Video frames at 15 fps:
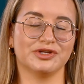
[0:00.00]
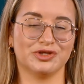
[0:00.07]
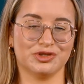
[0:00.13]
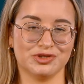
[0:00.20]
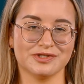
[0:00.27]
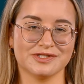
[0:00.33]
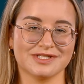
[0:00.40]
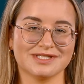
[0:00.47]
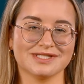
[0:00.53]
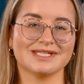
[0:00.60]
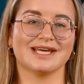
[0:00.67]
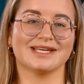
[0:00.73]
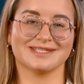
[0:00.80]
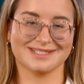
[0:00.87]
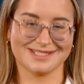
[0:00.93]
good
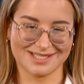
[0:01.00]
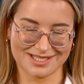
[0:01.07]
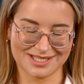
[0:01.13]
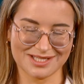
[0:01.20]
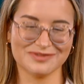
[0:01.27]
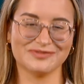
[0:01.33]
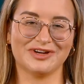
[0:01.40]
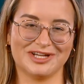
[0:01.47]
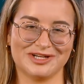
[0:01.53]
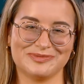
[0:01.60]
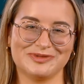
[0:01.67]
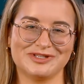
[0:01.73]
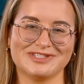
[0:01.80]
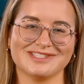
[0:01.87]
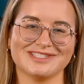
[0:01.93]
testing
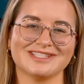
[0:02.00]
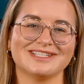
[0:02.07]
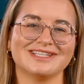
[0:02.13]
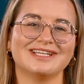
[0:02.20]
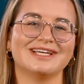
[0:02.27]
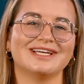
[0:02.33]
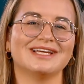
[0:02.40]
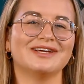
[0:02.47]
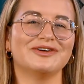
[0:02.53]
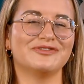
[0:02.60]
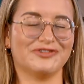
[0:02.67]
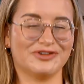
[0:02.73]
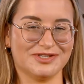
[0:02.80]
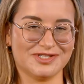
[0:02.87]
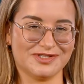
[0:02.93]
environment.
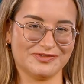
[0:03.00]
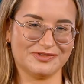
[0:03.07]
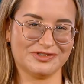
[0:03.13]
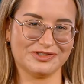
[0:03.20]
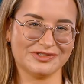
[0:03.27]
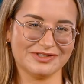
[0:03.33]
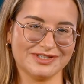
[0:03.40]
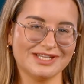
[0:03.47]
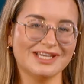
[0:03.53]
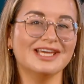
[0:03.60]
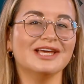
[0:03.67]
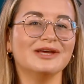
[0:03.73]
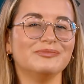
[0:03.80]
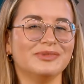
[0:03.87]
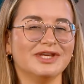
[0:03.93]
First of all,
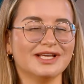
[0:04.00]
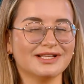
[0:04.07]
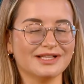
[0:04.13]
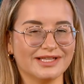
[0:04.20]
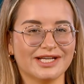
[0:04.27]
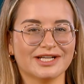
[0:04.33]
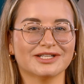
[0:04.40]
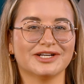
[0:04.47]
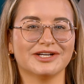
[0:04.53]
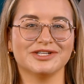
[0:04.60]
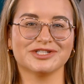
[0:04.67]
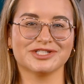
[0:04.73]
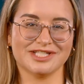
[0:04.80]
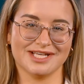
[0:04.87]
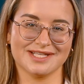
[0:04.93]
be clear on
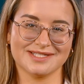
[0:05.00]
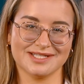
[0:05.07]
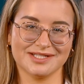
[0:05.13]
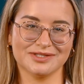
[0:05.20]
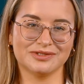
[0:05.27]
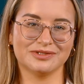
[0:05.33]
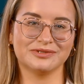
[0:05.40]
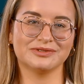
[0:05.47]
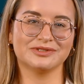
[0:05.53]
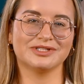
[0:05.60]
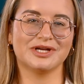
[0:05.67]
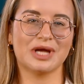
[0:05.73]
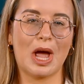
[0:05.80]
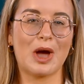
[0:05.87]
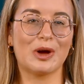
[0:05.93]
your testing goal.
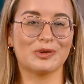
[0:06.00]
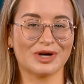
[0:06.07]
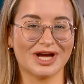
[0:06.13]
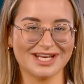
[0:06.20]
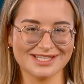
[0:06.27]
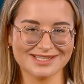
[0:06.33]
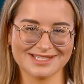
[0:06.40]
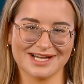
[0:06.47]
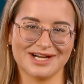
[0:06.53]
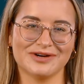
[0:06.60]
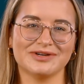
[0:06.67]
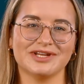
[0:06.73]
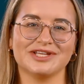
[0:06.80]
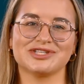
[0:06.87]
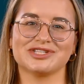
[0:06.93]
Write it
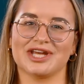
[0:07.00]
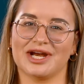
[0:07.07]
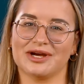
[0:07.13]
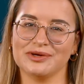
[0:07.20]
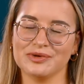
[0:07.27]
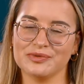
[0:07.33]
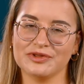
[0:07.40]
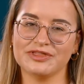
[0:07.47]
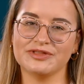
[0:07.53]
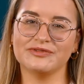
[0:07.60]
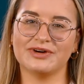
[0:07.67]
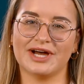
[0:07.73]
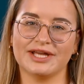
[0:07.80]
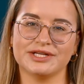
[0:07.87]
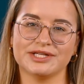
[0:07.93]
down and share it with the
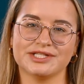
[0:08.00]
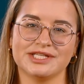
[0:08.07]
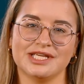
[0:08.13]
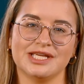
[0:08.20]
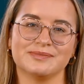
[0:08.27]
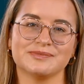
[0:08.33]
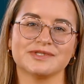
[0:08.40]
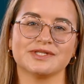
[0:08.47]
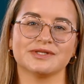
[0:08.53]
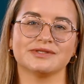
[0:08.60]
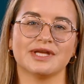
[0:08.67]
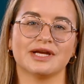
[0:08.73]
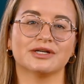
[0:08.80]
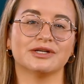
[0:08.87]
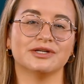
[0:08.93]
wider team so
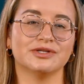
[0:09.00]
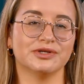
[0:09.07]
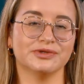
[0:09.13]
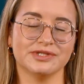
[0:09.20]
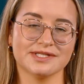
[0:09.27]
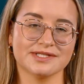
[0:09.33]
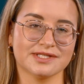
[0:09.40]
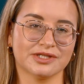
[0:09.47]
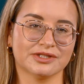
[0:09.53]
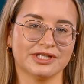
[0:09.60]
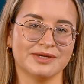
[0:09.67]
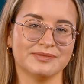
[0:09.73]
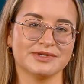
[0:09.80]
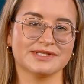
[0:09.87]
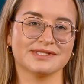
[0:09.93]
there are no
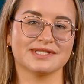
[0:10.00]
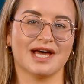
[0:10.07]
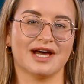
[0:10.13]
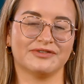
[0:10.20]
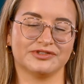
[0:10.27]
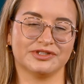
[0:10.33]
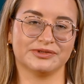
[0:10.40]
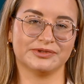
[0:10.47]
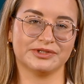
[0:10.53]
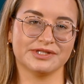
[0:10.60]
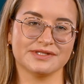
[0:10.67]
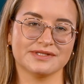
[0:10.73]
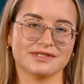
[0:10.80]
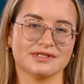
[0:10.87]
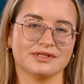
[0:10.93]
disagreements
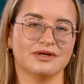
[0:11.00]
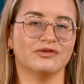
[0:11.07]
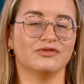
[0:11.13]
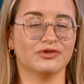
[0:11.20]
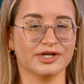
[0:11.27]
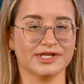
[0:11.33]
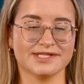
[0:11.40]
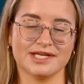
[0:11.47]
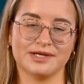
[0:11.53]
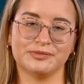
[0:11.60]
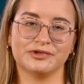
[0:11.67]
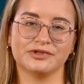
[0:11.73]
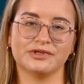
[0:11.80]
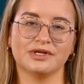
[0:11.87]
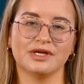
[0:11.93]
afterwards. For
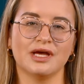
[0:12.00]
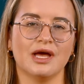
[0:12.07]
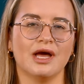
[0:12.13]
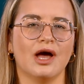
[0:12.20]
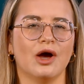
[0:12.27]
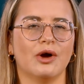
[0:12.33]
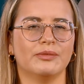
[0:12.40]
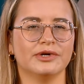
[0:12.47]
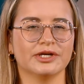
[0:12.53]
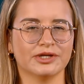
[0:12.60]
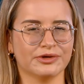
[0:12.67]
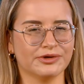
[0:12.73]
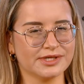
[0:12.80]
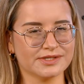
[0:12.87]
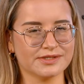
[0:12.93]
example, we're
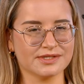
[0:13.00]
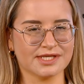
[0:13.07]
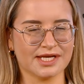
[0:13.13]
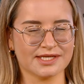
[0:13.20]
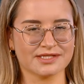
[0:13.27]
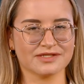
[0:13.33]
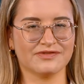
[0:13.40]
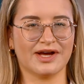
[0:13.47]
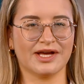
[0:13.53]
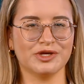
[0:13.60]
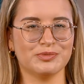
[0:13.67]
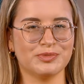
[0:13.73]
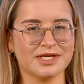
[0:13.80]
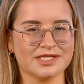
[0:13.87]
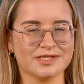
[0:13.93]
going to test
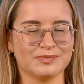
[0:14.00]
value-based